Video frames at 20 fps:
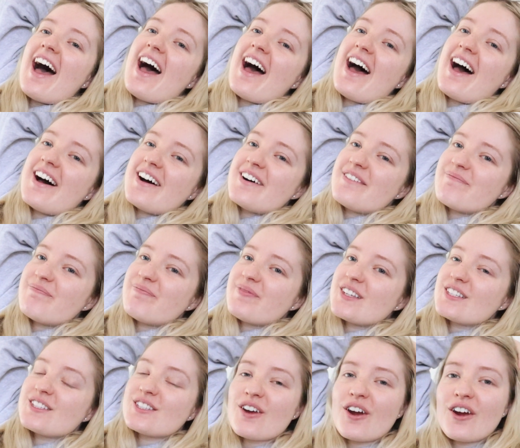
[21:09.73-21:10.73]
um,
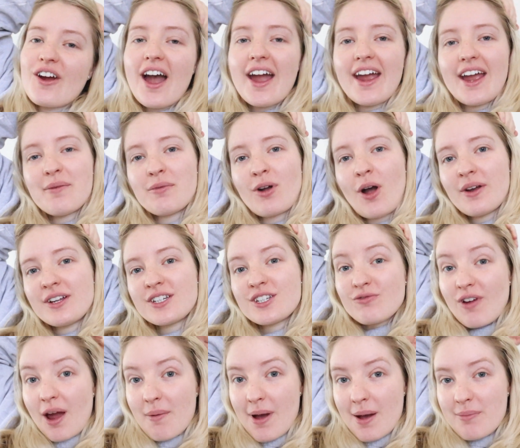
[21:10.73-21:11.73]
so I am going to
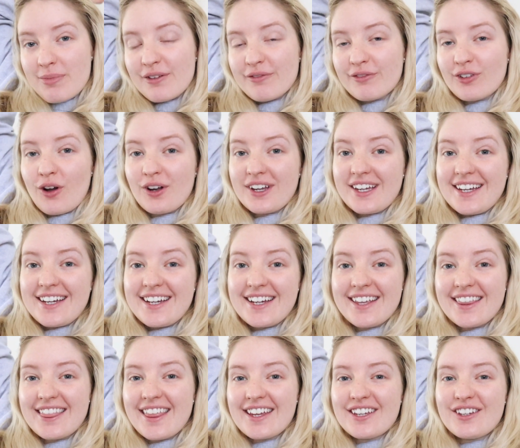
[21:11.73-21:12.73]
wrap up the vlog
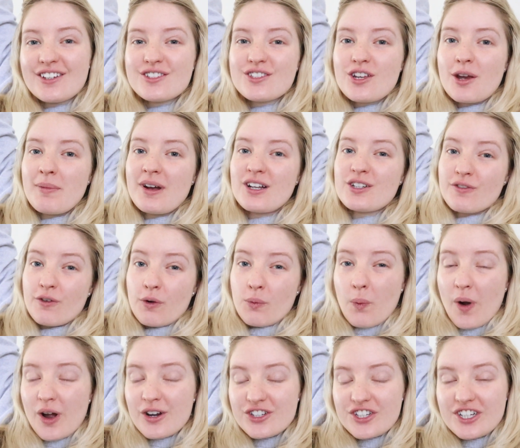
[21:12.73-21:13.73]
here. Thank you so much for
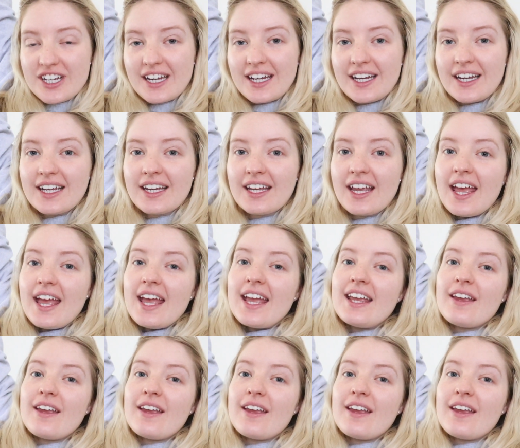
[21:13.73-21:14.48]
watching.